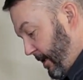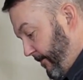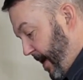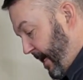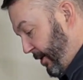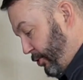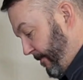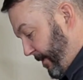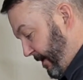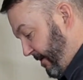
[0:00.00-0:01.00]
bacon
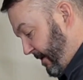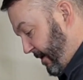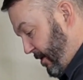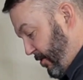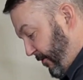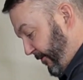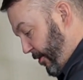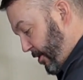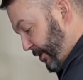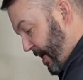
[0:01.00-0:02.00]
drippings to use for
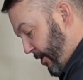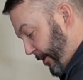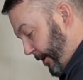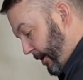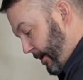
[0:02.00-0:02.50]
our chowder.